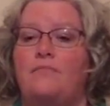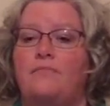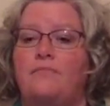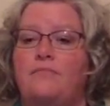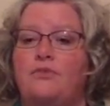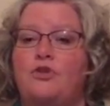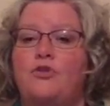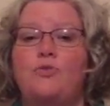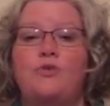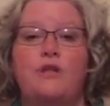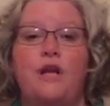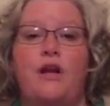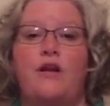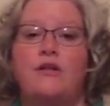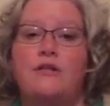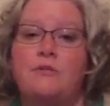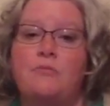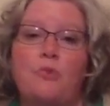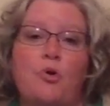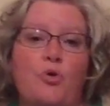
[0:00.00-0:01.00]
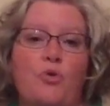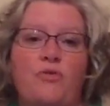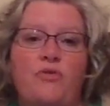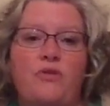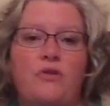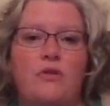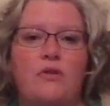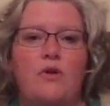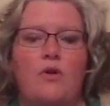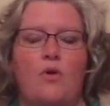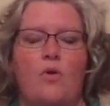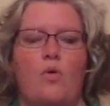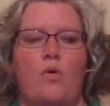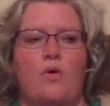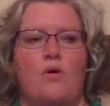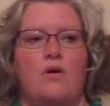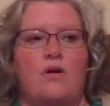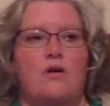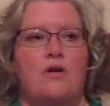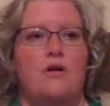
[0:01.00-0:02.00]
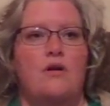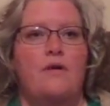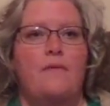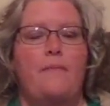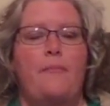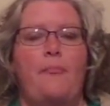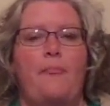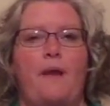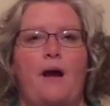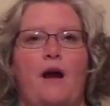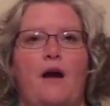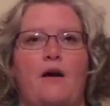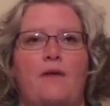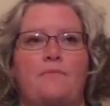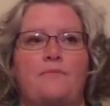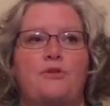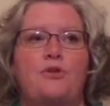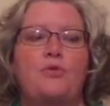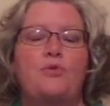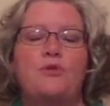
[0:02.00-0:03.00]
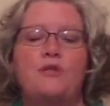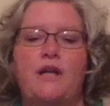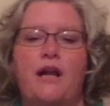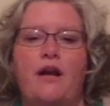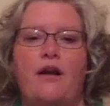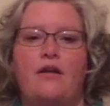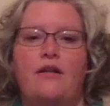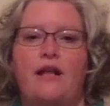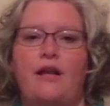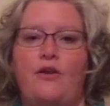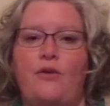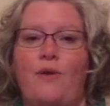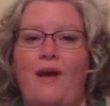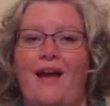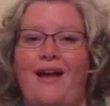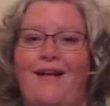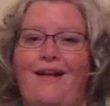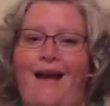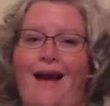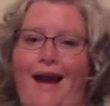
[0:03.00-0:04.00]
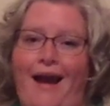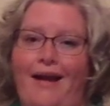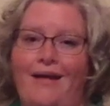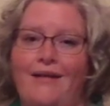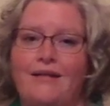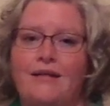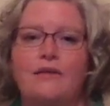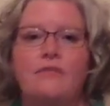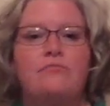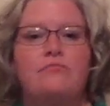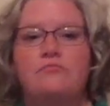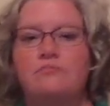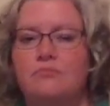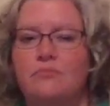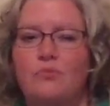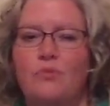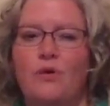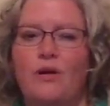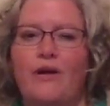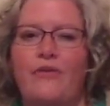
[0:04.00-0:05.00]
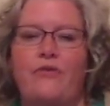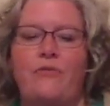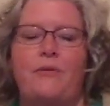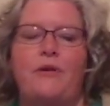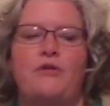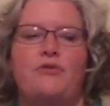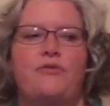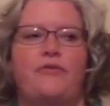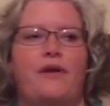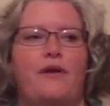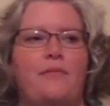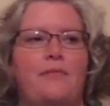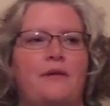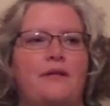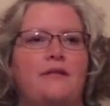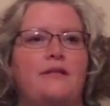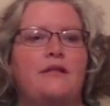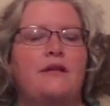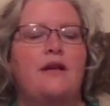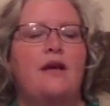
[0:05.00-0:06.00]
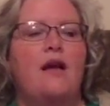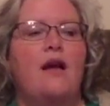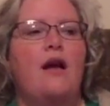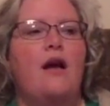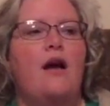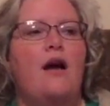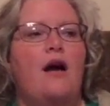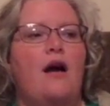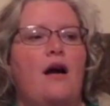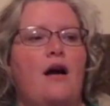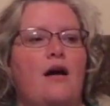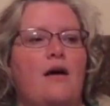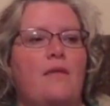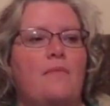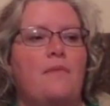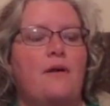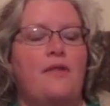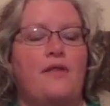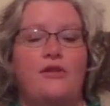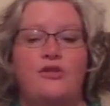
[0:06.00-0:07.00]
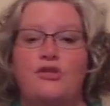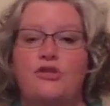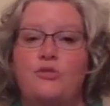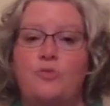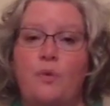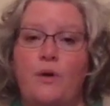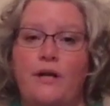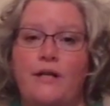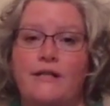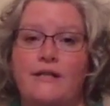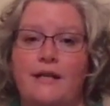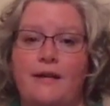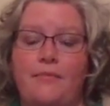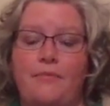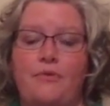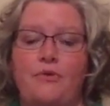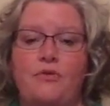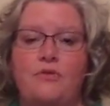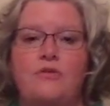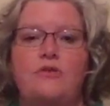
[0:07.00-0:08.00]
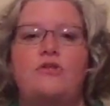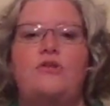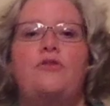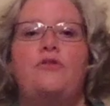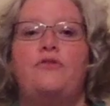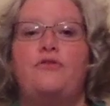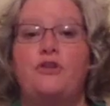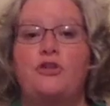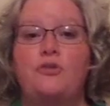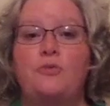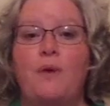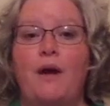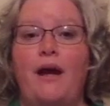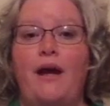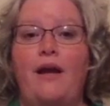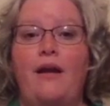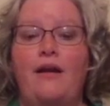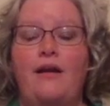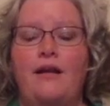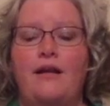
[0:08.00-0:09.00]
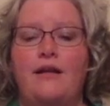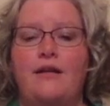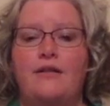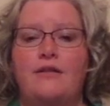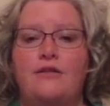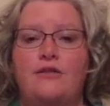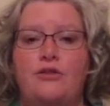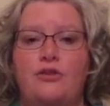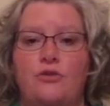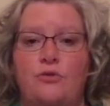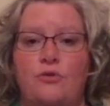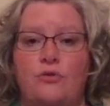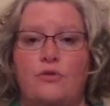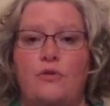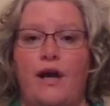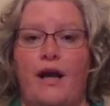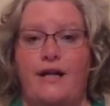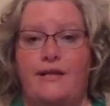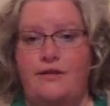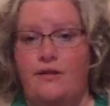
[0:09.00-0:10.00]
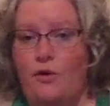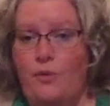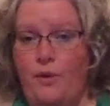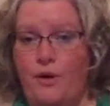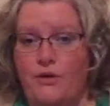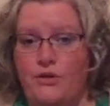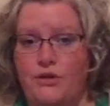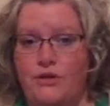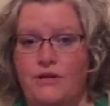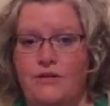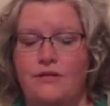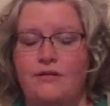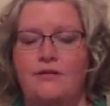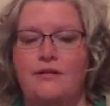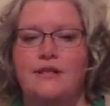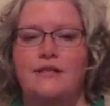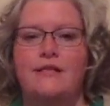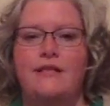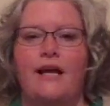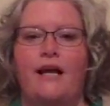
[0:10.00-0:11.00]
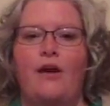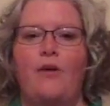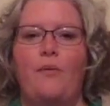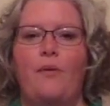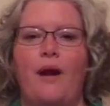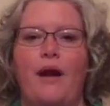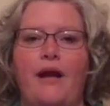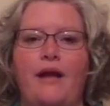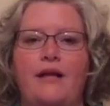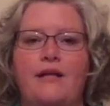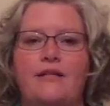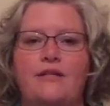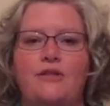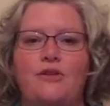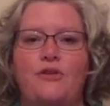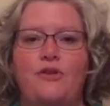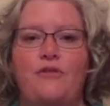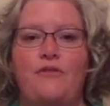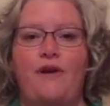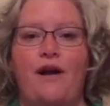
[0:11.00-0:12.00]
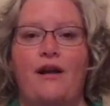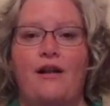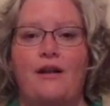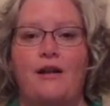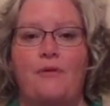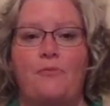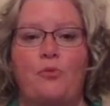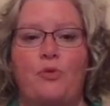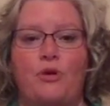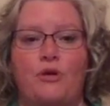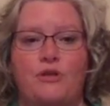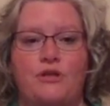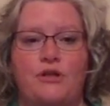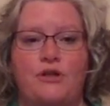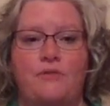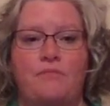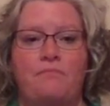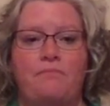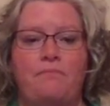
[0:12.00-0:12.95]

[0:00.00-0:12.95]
too scared to move, or so scared that you can't act, whatever petrified means. And that's just one example. So the first way is to ask a question. The second way is to define an important term.